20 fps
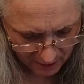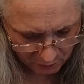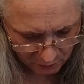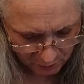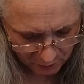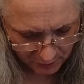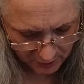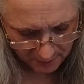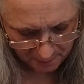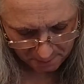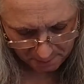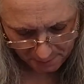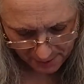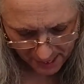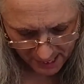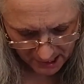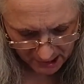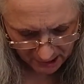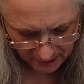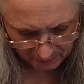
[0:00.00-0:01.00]
and we're going to
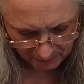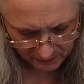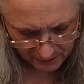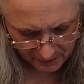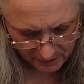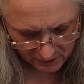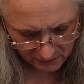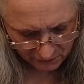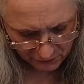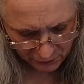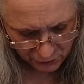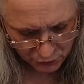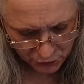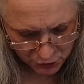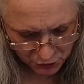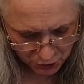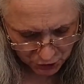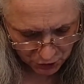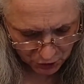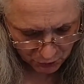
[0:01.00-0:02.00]
bake for
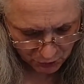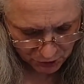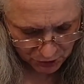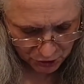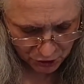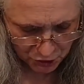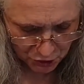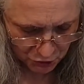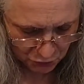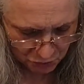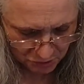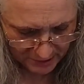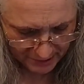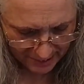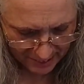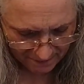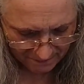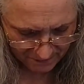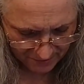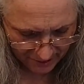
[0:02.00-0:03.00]
2 to
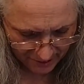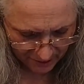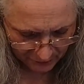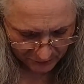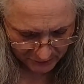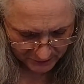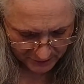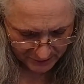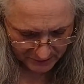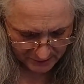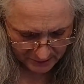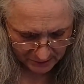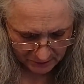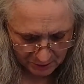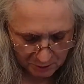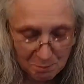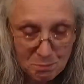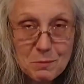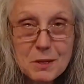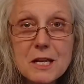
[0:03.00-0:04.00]
2.5 hours until
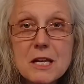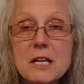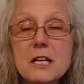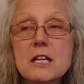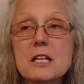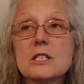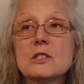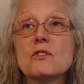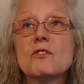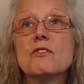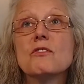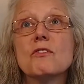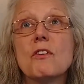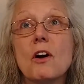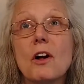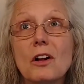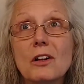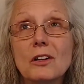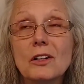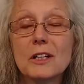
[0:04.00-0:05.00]
the meat is
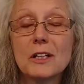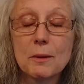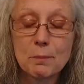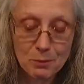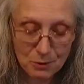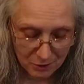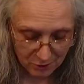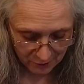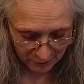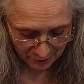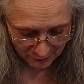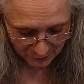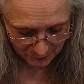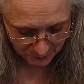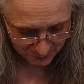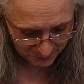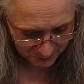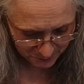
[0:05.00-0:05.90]
falling apart.